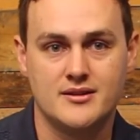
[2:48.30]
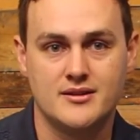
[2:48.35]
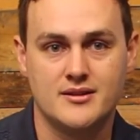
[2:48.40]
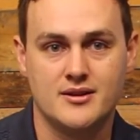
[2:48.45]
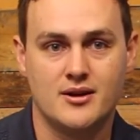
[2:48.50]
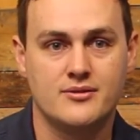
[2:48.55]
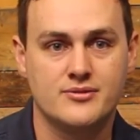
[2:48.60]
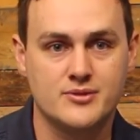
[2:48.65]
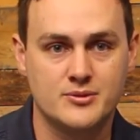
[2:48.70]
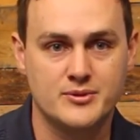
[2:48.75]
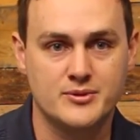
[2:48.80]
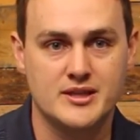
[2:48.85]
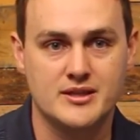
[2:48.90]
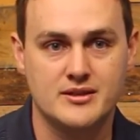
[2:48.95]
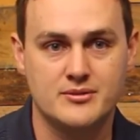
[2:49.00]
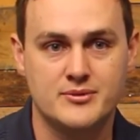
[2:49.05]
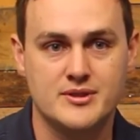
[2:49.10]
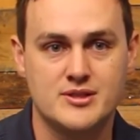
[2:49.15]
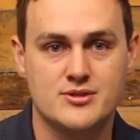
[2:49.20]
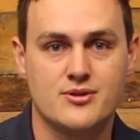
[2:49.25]
You know, often
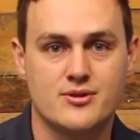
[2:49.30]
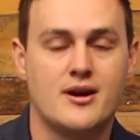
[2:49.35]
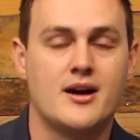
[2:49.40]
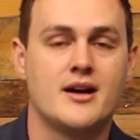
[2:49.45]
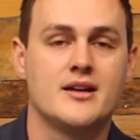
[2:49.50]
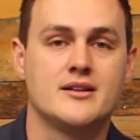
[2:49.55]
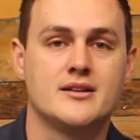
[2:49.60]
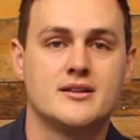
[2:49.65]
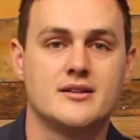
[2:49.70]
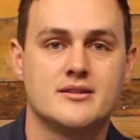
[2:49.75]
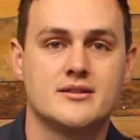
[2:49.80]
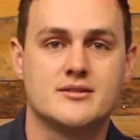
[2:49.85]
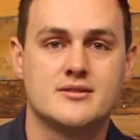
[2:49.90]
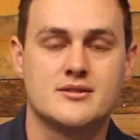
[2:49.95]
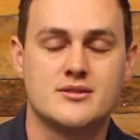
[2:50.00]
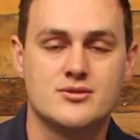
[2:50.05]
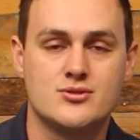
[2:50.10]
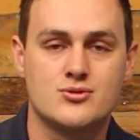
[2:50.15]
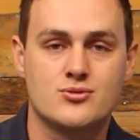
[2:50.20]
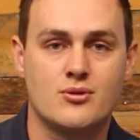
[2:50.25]
we try to
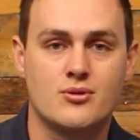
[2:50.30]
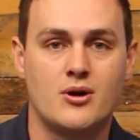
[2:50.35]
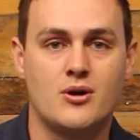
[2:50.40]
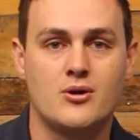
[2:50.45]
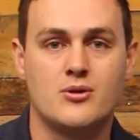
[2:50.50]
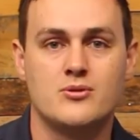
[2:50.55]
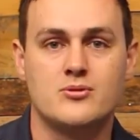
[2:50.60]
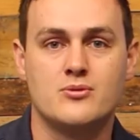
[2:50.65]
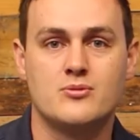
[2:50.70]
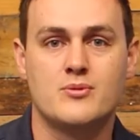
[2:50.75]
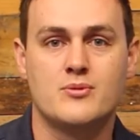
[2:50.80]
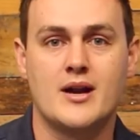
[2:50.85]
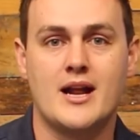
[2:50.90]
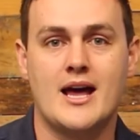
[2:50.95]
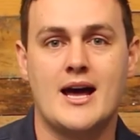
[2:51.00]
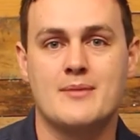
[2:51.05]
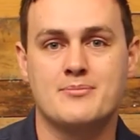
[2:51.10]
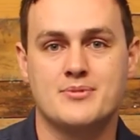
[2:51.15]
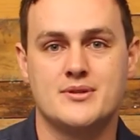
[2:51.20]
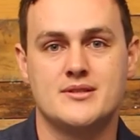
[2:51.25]
control what
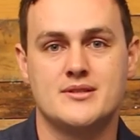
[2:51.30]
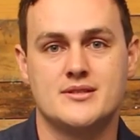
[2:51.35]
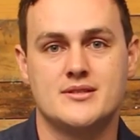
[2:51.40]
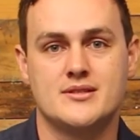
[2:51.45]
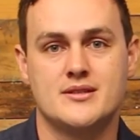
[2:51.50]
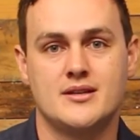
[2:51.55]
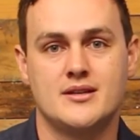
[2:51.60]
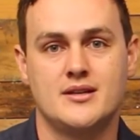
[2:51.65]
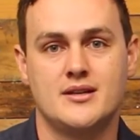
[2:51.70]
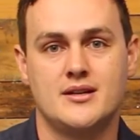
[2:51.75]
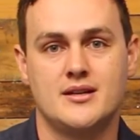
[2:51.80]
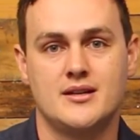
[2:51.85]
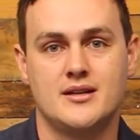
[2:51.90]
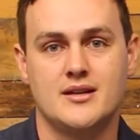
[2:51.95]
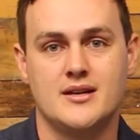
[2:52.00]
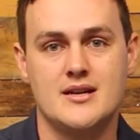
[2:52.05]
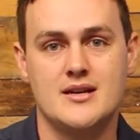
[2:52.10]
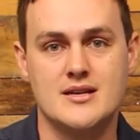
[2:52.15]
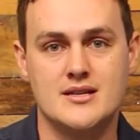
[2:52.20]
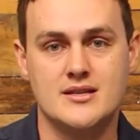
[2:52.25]
happens
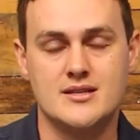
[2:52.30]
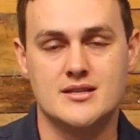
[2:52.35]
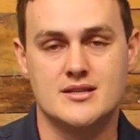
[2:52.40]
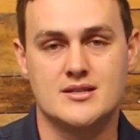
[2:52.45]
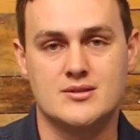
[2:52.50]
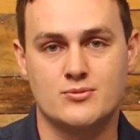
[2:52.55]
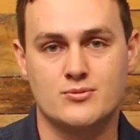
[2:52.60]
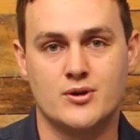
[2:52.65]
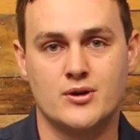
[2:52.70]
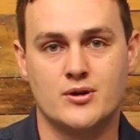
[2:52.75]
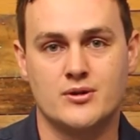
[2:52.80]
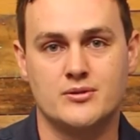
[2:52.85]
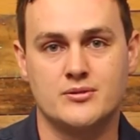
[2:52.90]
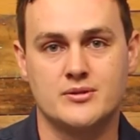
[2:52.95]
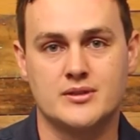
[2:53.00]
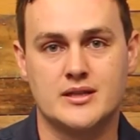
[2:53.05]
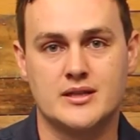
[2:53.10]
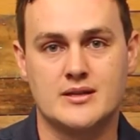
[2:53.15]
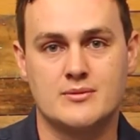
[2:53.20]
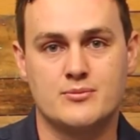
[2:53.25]
in this
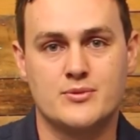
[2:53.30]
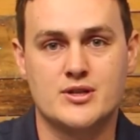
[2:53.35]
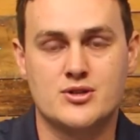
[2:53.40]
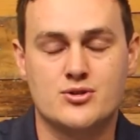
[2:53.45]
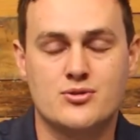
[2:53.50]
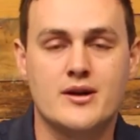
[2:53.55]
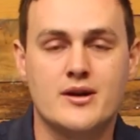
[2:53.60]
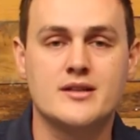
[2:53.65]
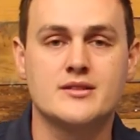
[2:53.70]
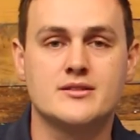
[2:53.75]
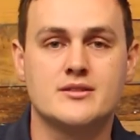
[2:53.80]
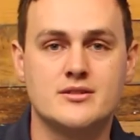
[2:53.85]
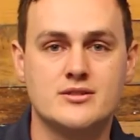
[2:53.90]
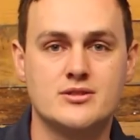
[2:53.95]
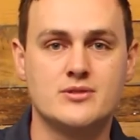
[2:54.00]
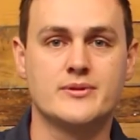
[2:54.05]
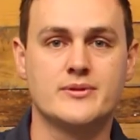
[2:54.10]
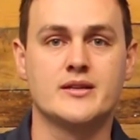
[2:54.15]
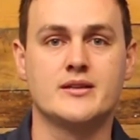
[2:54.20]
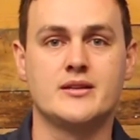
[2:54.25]
world, and we're trying to
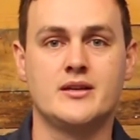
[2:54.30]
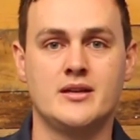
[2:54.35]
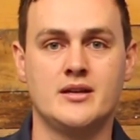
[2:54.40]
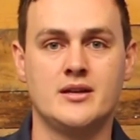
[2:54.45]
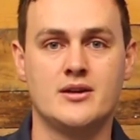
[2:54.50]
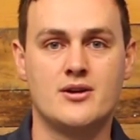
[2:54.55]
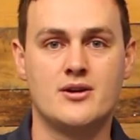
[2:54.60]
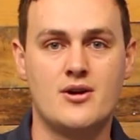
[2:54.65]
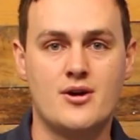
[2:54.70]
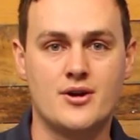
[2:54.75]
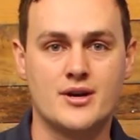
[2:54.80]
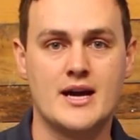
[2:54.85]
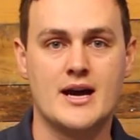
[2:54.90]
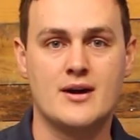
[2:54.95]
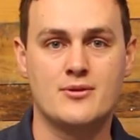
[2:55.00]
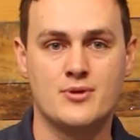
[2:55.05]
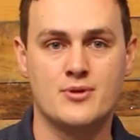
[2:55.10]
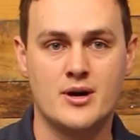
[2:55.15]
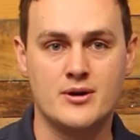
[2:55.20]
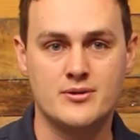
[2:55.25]
do it on
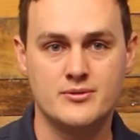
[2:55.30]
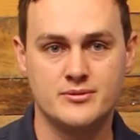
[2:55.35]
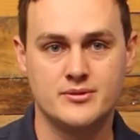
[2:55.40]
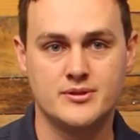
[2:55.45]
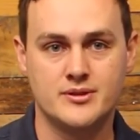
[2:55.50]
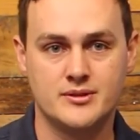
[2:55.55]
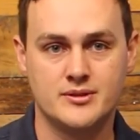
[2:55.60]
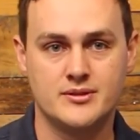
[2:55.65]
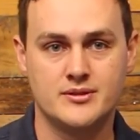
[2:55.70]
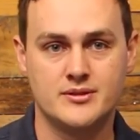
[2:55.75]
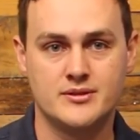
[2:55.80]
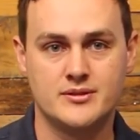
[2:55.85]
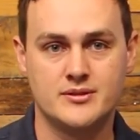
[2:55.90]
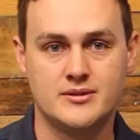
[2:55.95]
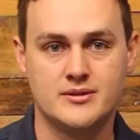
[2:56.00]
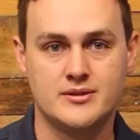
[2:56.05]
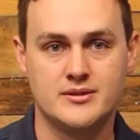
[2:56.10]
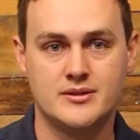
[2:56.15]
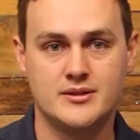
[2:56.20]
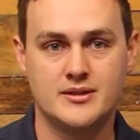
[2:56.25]
our own.
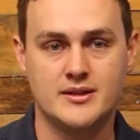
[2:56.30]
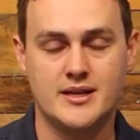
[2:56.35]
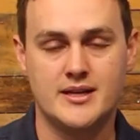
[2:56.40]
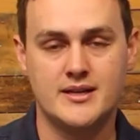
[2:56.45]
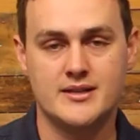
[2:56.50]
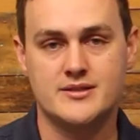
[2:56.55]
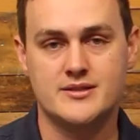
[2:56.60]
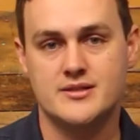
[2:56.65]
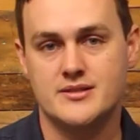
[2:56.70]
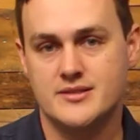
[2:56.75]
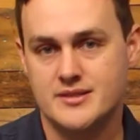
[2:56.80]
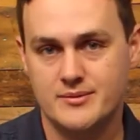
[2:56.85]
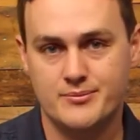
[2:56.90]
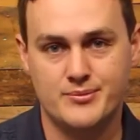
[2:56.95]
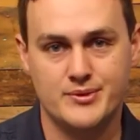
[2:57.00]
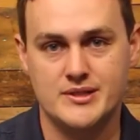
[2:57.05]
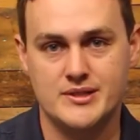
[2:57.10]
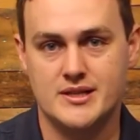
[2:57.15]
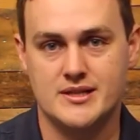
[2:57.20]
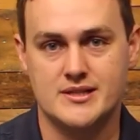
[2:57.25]
And it just
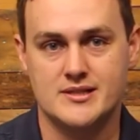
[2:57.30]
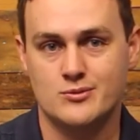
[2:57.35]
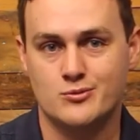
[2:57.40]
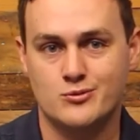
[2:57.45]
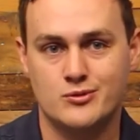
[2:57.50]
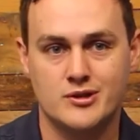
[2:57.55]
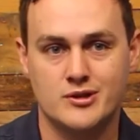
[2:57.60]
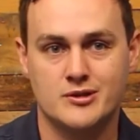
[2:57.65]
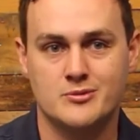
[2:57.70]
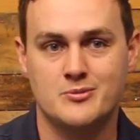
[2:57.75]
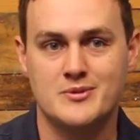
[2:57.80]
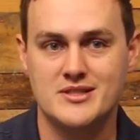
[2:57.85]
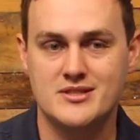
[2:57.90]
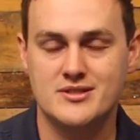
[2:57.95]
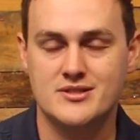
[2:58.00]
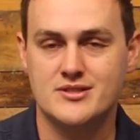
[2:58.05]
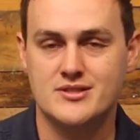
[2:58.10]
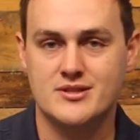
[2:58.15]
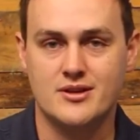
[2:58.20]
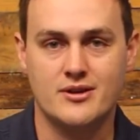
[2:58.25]
simply doesn't work. We
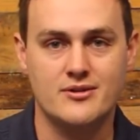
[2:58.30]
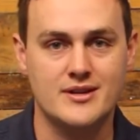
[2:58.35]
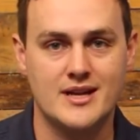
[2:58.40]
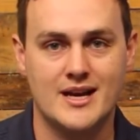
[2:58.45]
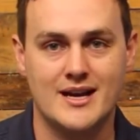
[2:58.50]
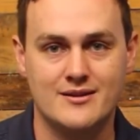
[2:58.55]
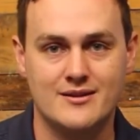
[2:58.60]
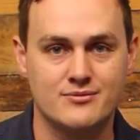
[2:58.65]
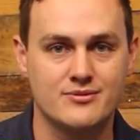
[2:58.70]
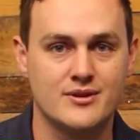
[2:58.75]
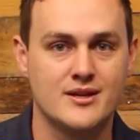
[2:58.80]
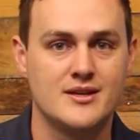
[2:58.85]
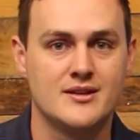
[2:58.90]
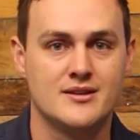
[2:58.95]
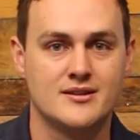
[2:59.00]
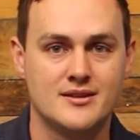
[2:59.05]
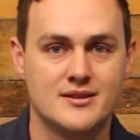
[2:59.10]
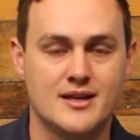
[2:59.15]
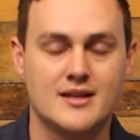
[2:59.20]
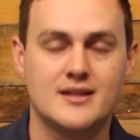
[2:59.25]
just don't have
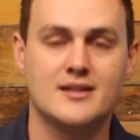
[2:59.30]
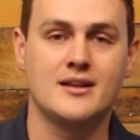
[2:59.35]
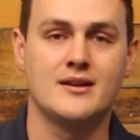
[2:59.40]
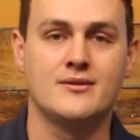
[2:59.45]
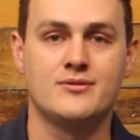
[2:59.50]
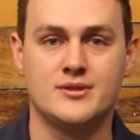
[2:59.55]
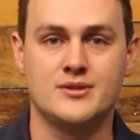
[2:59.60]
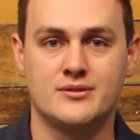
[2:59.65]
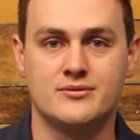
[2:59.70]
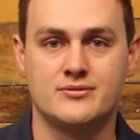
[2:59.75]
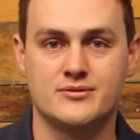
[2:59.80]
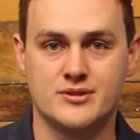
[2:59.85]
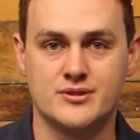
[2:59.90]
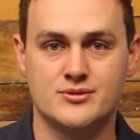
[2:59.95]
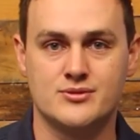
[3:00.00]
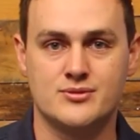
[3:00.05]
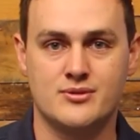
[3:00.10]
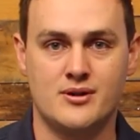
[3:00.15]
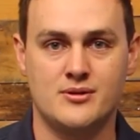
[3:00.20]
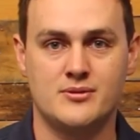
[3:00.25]
that level of
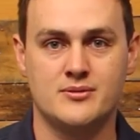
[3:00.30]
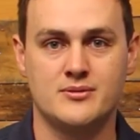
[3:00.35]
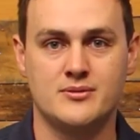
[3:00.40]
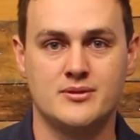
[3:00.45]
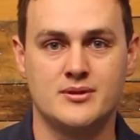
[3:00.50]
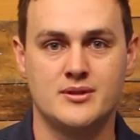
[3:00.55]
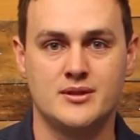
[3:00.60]
control.